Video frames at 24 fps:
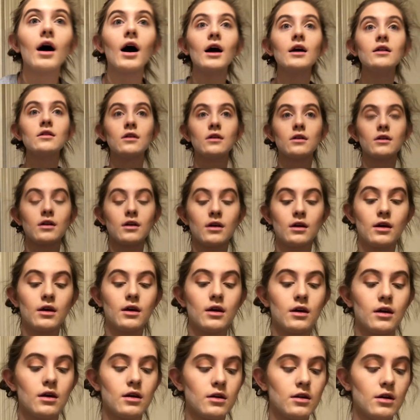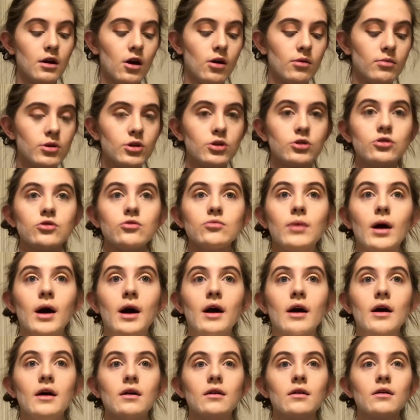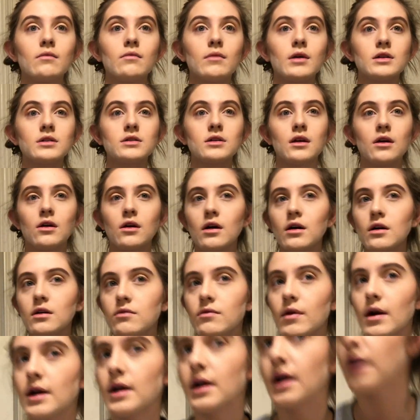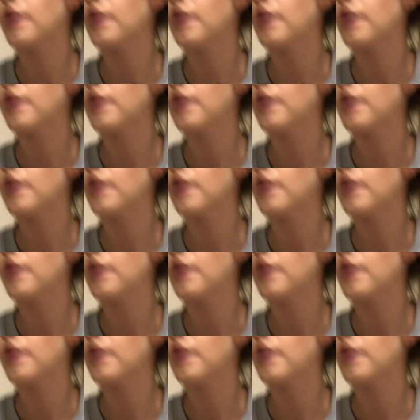eye look, and now I'm gonna do my mascara right